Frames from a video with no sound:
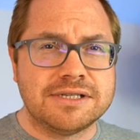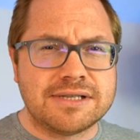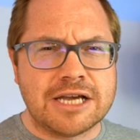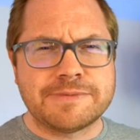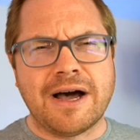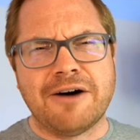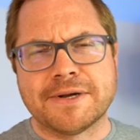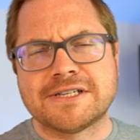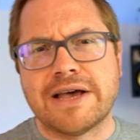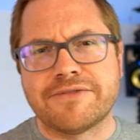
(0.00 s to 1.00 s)
Today is about
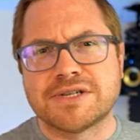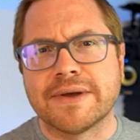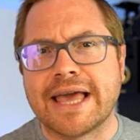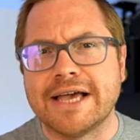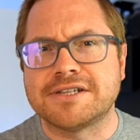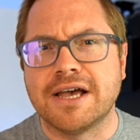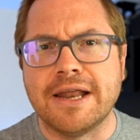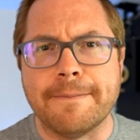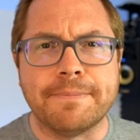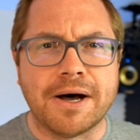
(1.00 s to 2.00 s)
7:30, so I guess an
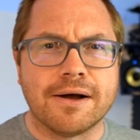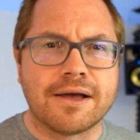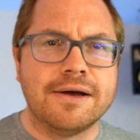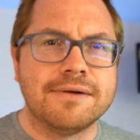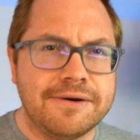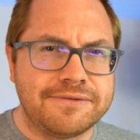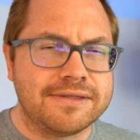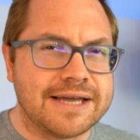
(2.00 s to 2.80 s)
embargo lifted.